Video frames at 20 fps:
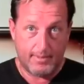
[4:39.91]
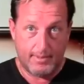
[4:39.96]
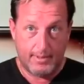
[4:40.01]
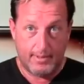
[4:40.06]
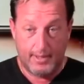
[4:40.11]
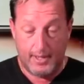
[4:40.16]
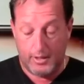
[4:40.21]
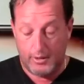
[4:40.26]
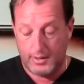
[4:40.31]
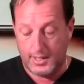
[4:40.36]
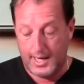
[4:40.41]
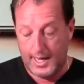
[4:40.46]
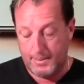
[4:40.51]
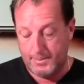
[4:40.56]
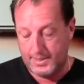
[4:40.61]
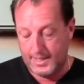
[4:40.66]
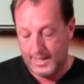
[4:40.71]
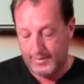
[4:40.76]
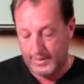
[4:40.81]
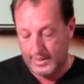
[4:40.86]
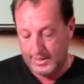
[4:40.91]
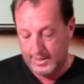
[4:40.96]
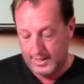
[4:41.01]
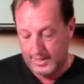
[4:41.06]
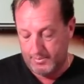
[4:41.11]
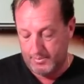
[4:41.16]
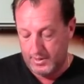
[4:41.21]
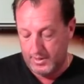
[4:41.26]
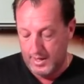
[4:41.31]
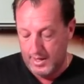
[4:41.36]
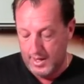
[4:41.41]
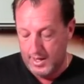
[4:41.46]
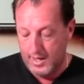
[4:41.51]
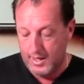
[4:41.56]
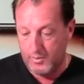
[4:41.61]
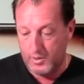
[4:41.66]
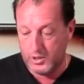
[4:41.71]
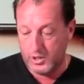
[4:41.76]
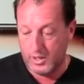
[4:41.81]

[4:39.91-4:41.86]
another time-saving tip. And what